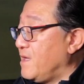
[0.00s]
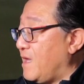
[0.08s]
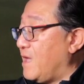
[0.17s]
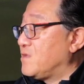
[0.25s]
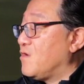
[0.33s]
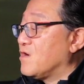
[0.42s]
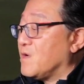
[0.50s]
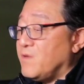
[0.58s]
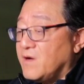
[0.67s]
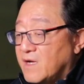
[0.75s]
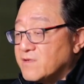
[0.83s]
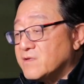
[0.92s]
and talk
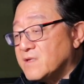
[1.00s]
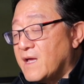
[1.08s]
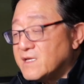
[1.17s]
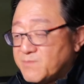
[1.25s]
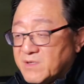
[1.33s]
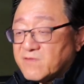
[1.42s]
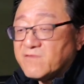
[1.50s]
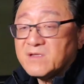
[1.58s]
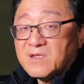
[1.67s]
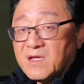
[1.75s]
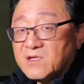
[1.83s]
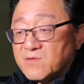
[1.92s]
about other aspects of the
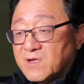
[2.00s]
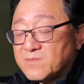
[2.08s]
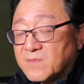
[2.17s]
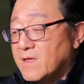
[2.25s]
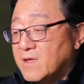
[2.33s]
Tundra,